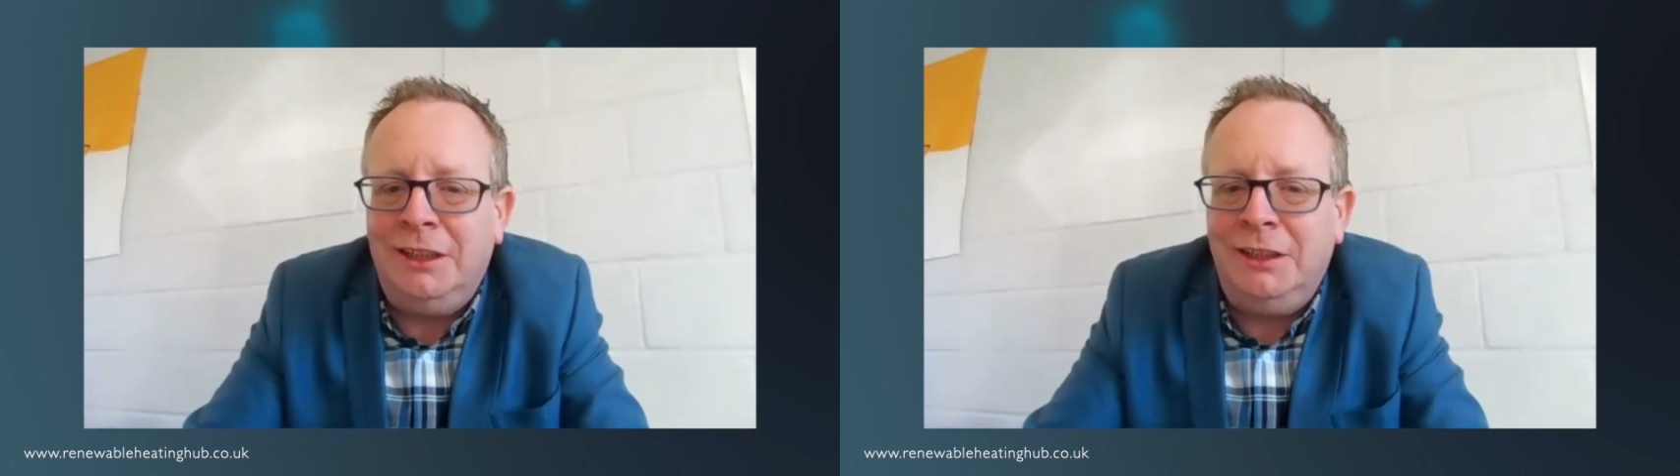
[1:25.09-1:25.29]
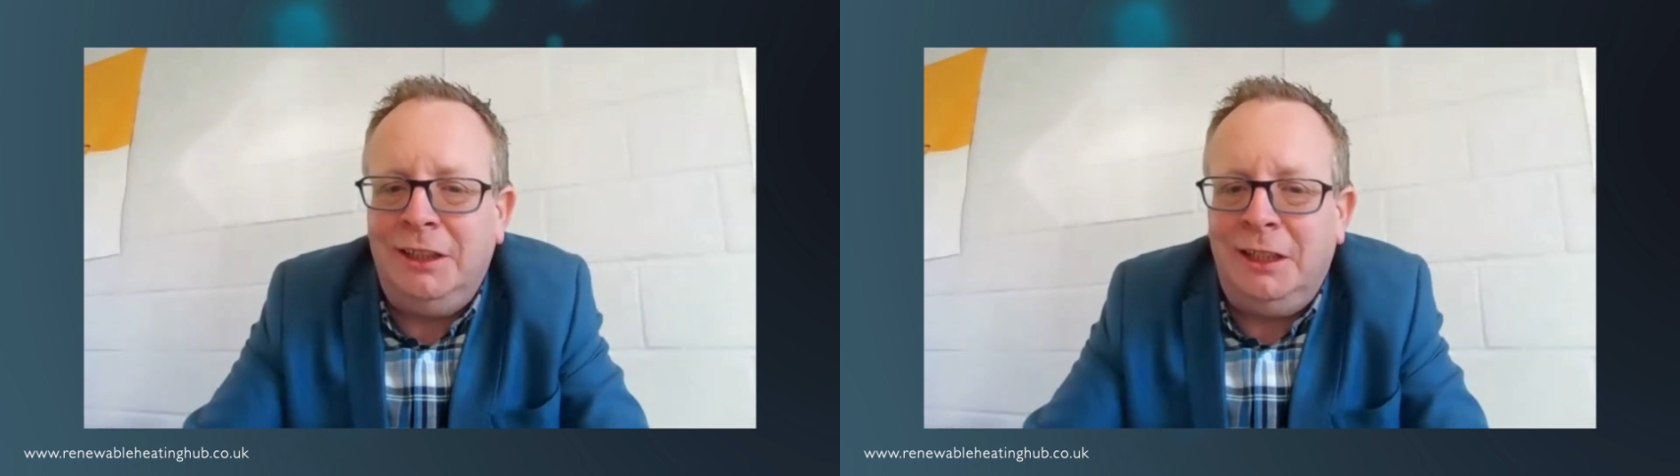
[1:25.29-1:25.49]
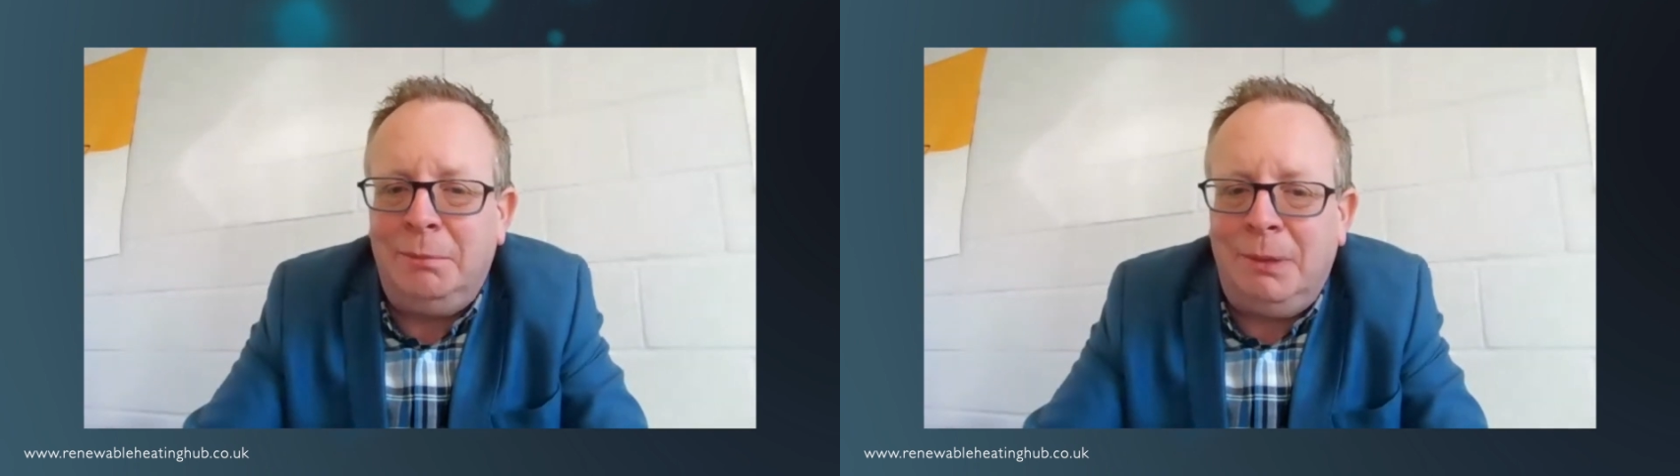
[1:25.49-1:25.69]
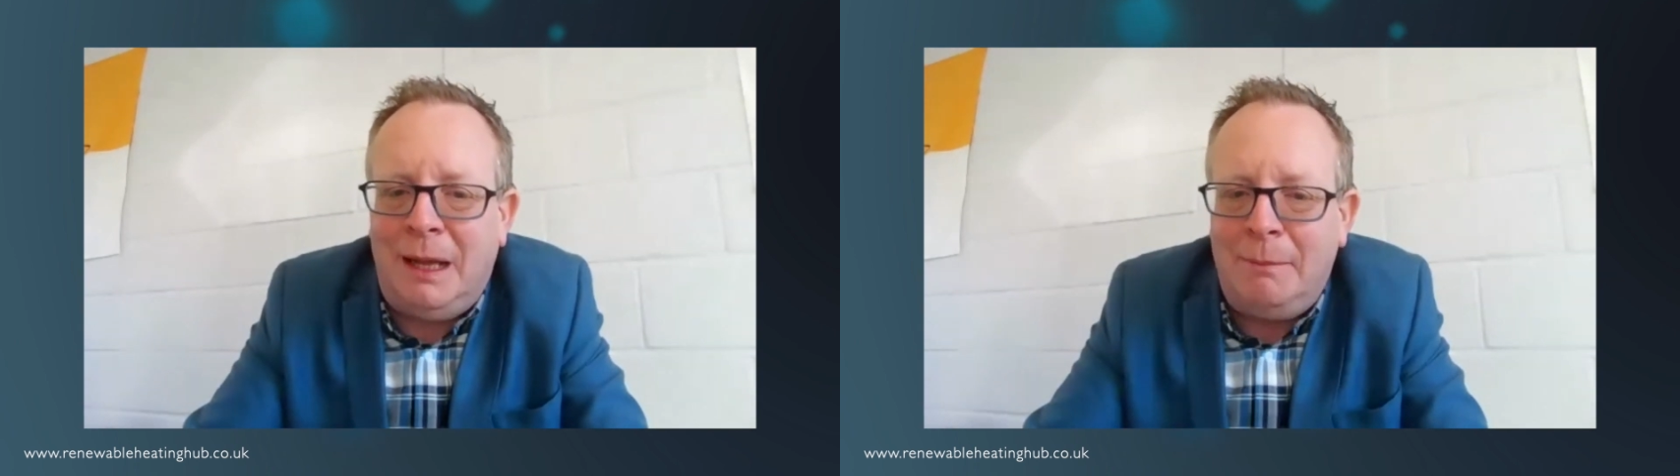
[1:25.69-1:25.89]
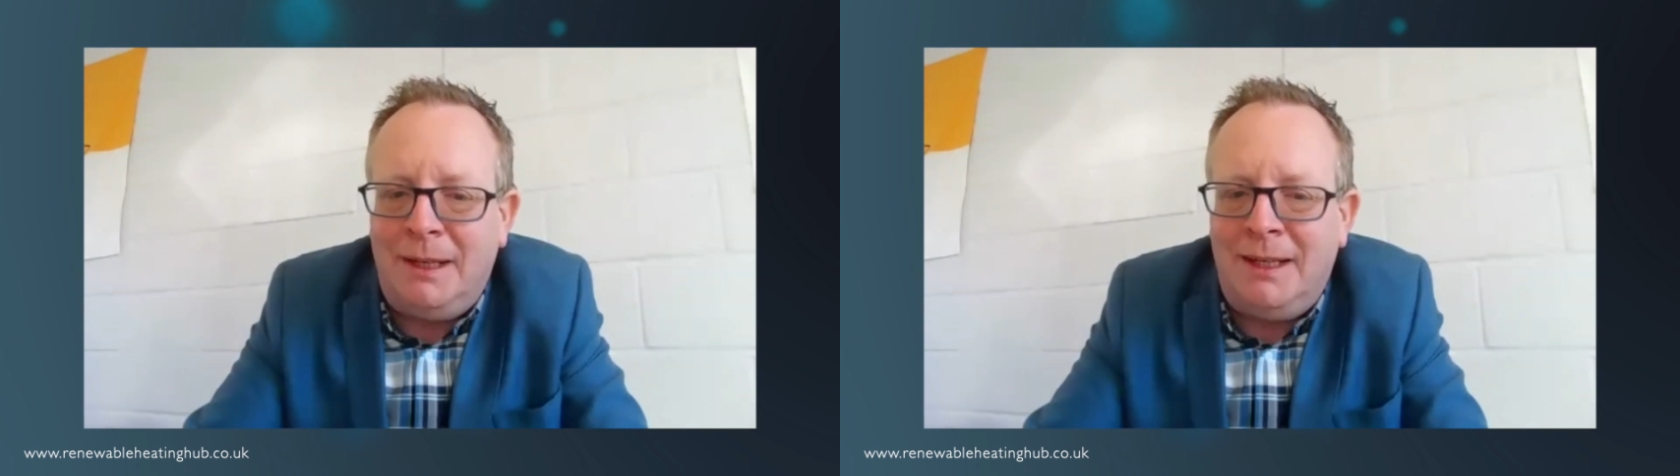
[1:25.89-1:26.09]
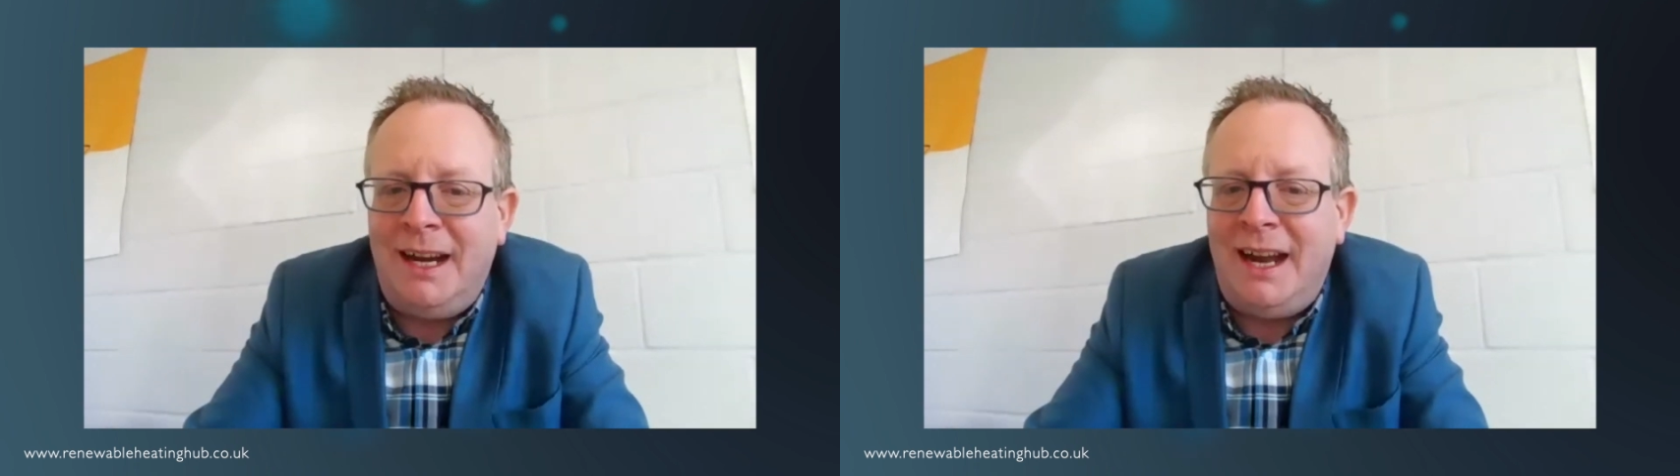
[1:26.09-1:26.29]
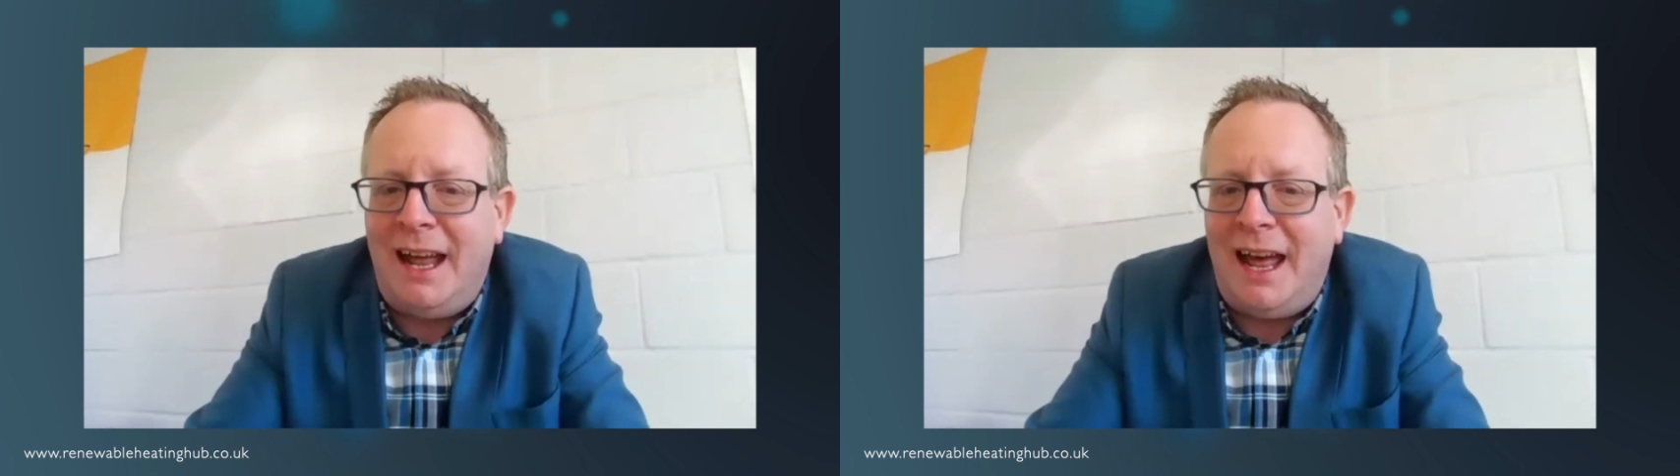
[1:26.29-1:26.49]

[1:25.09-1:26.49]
you need a plumber